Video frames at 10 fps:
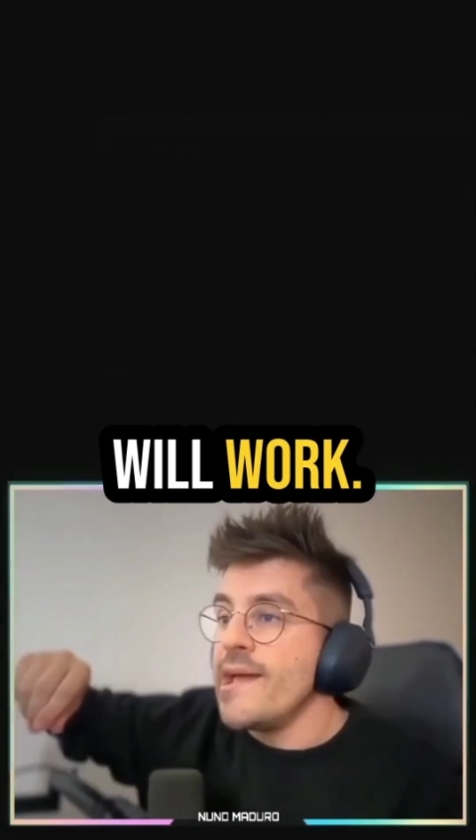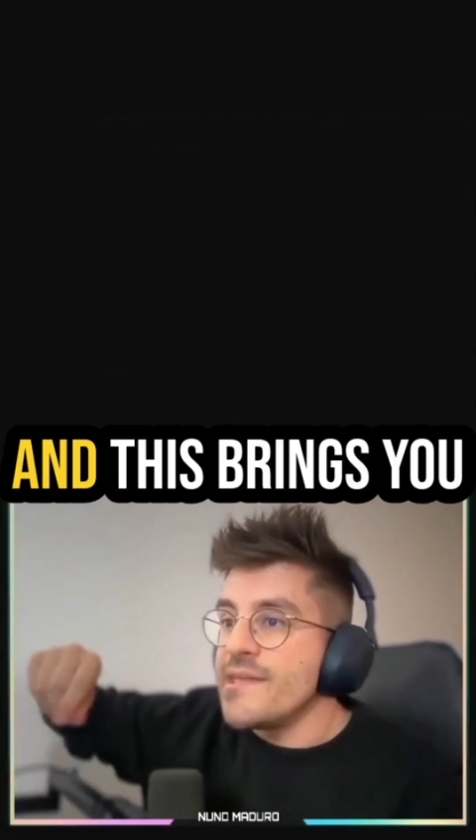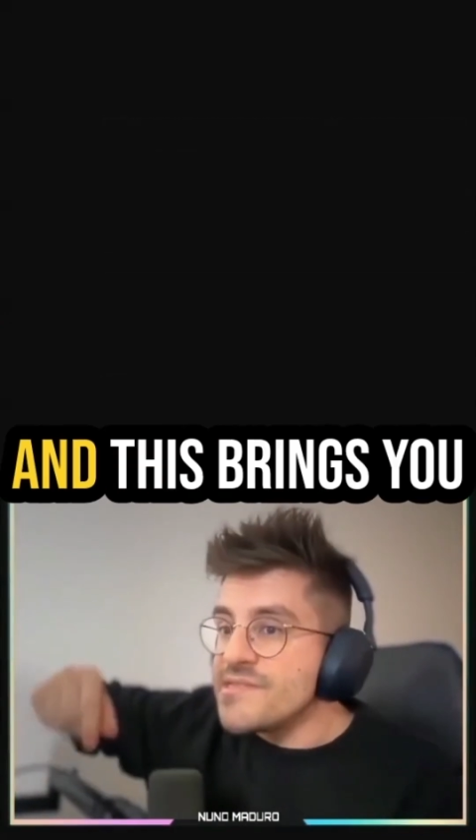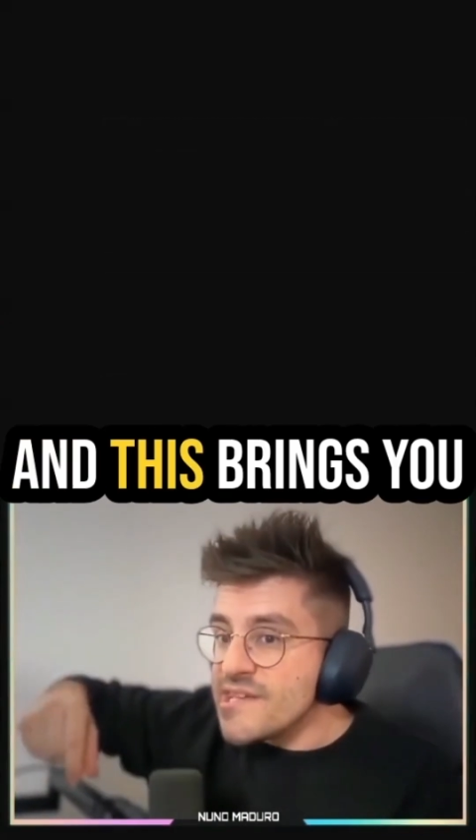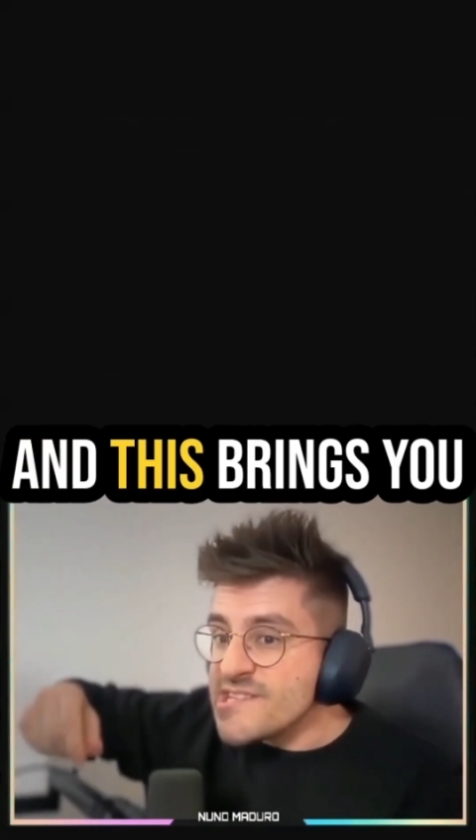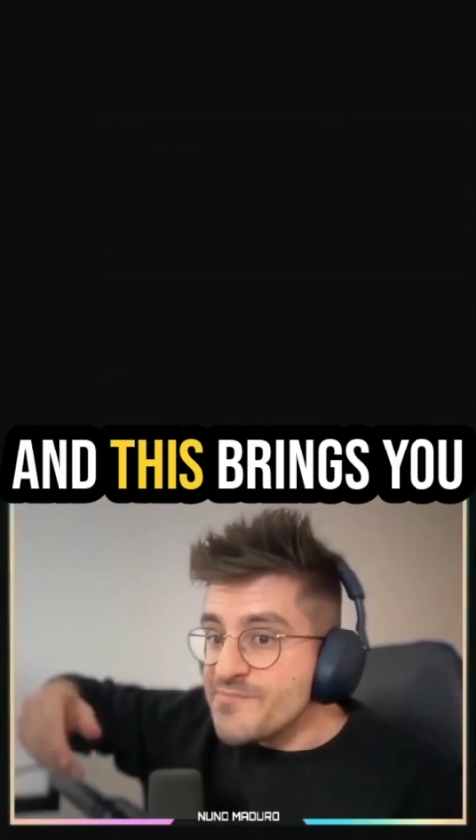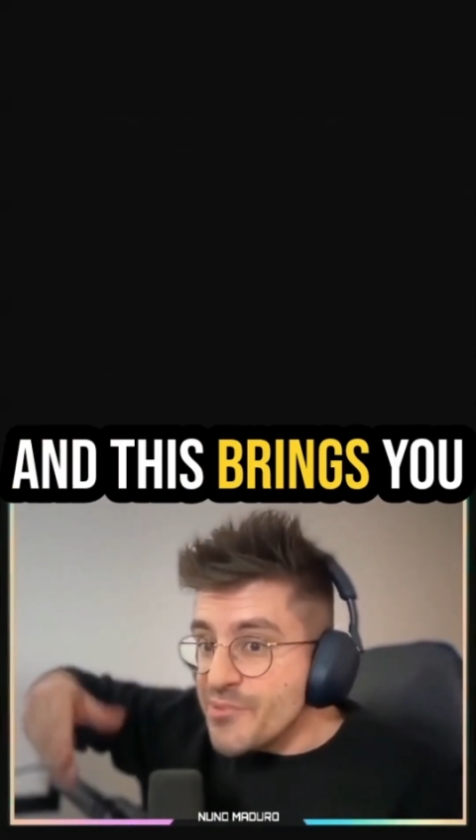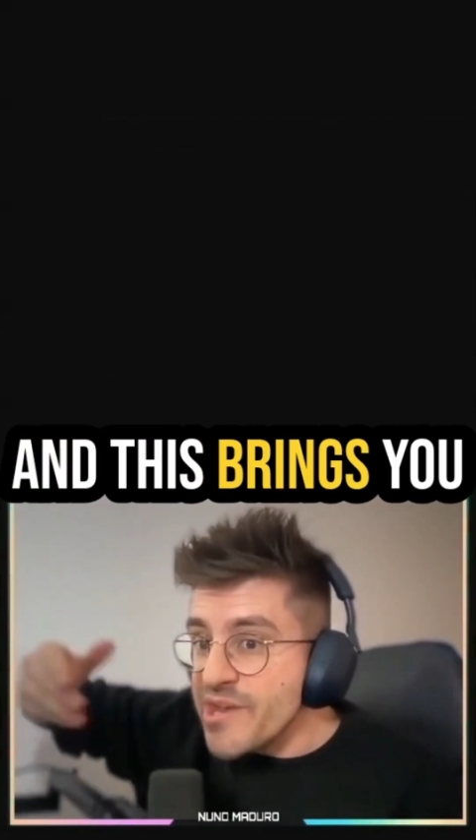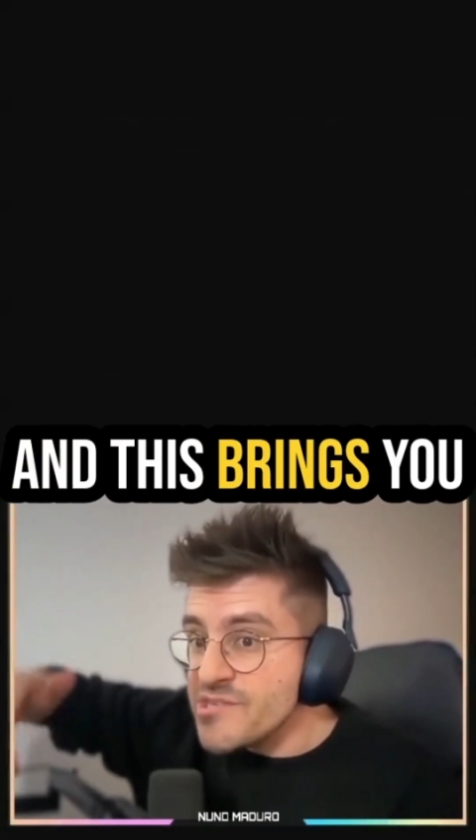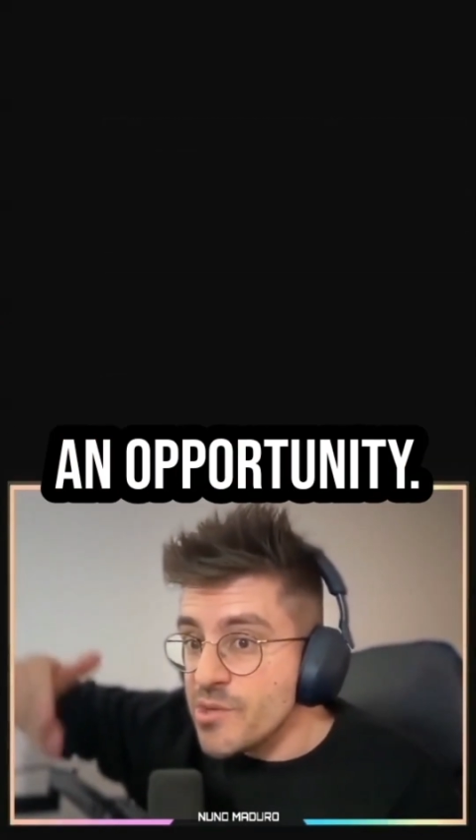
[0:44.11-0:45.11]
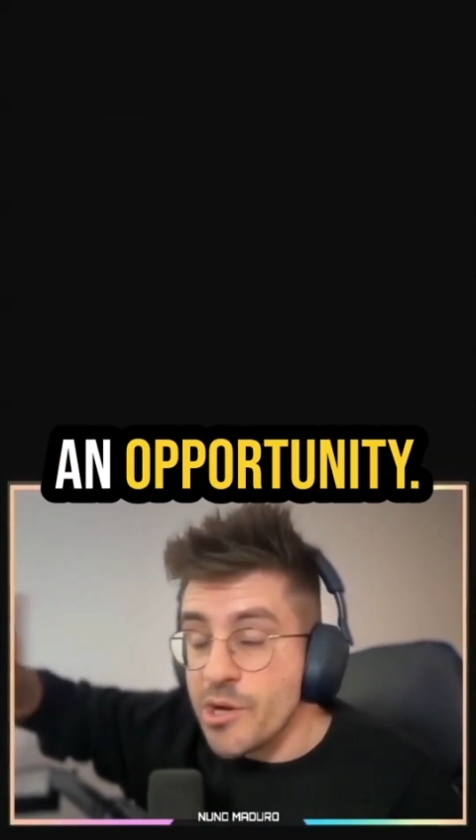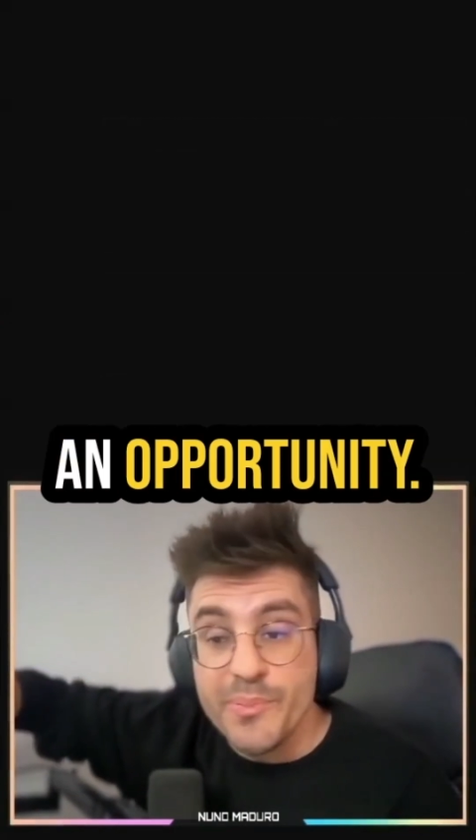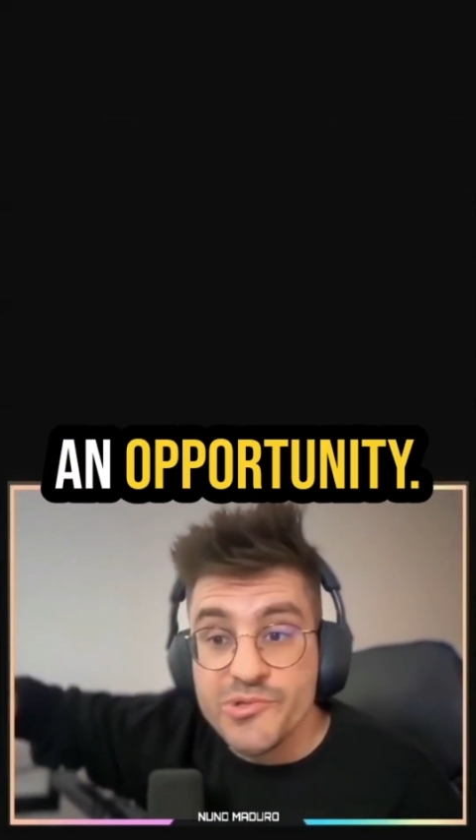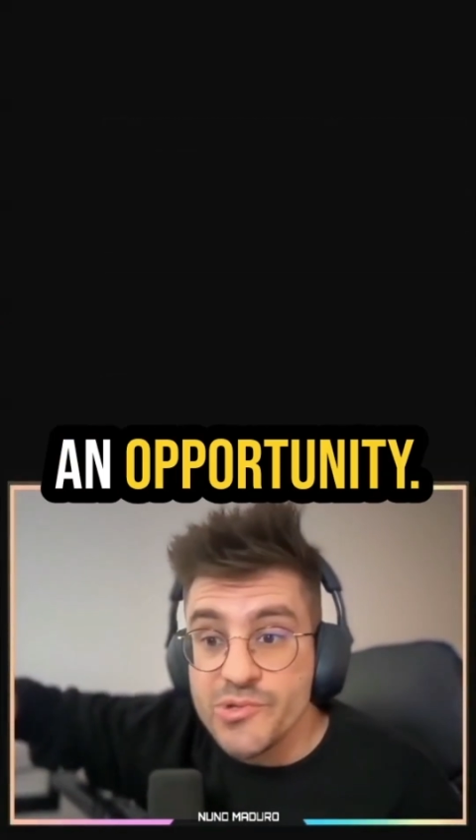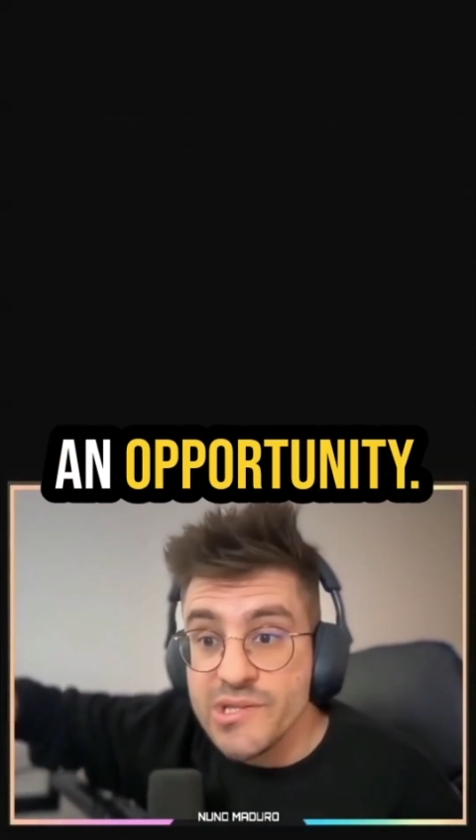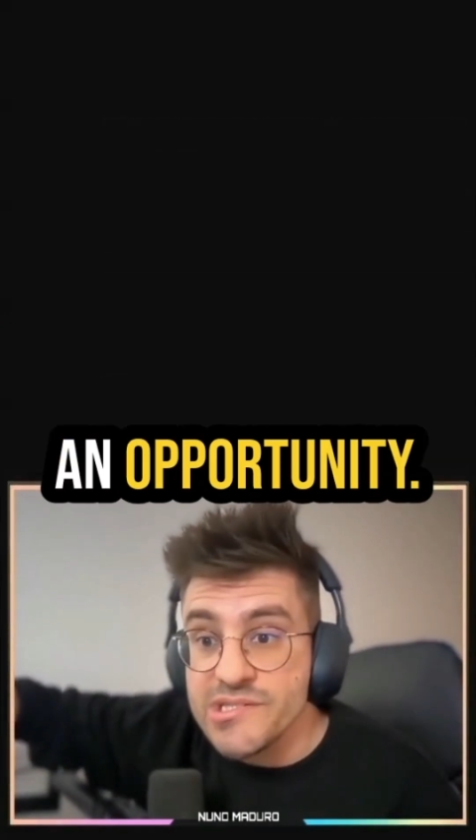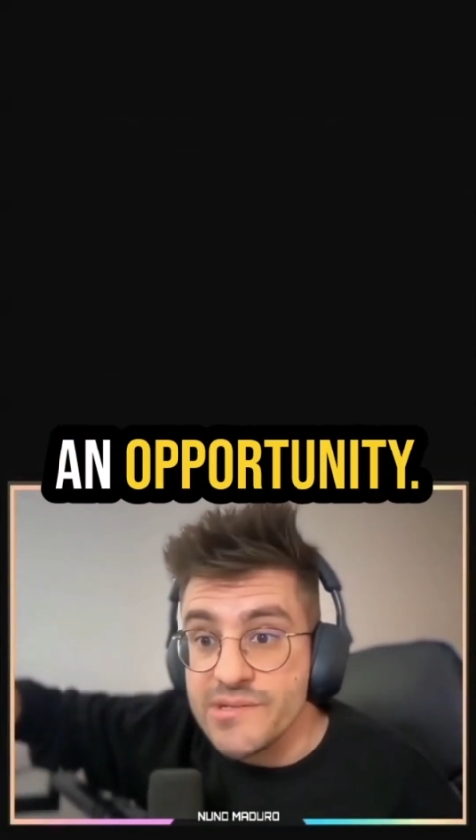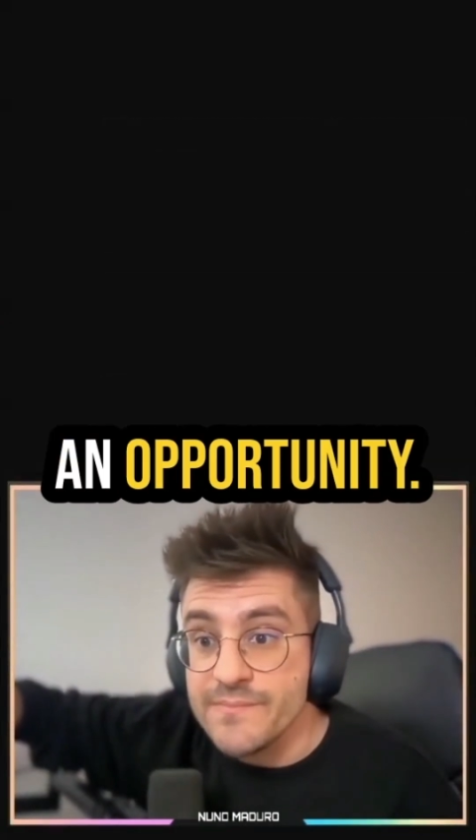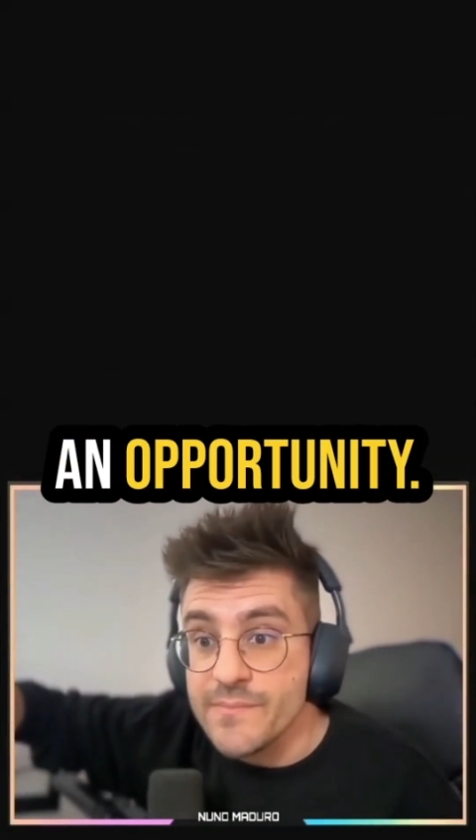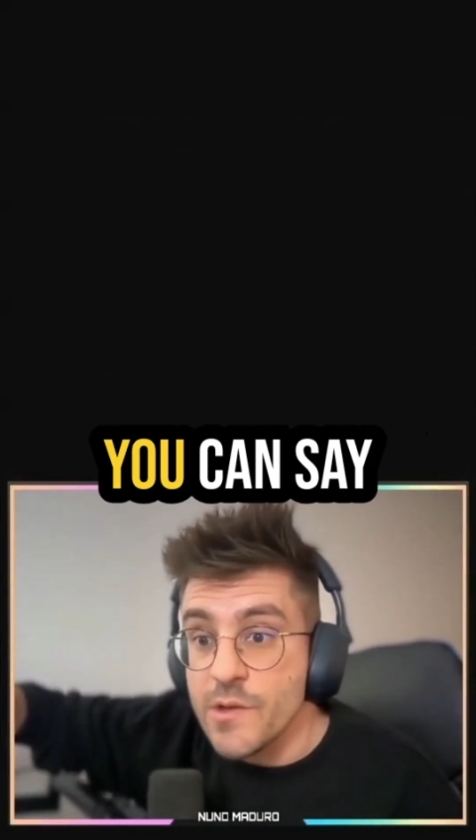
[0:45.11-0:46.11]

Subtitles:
And this brings you an opportunity.